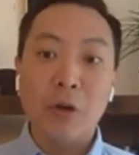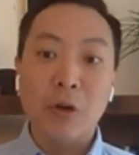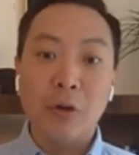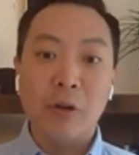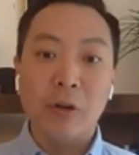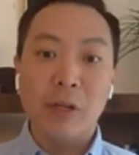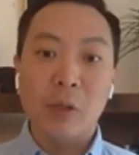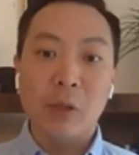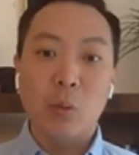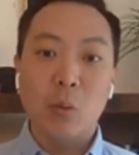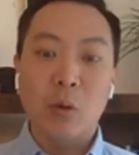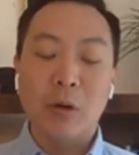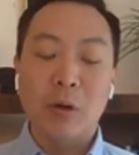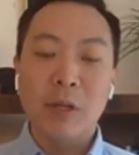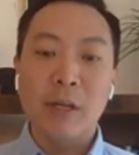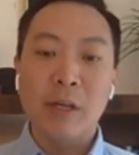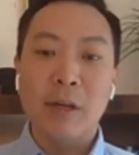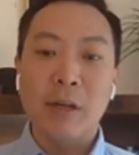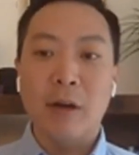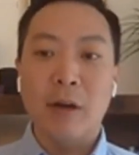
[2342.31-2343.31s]
currently
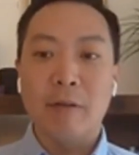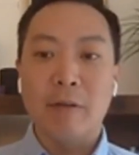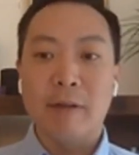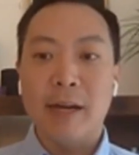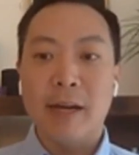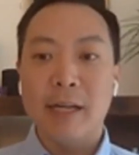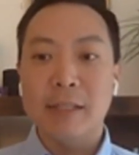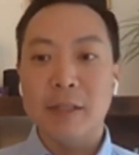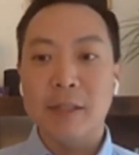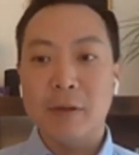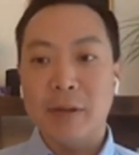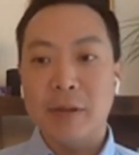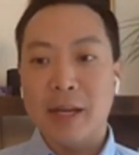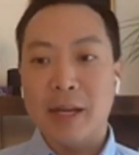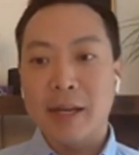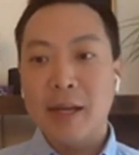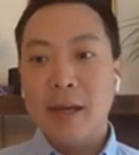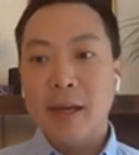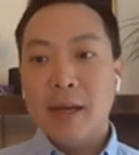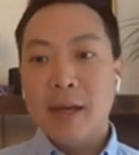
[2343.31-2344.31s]
working on, right? So
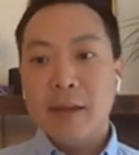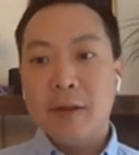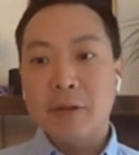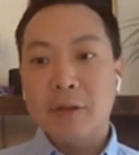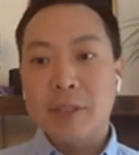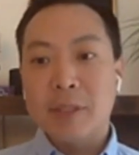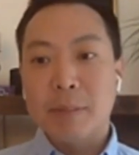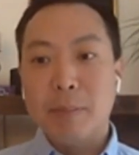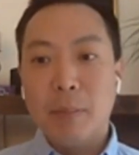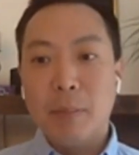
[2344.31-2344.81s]
like, there's a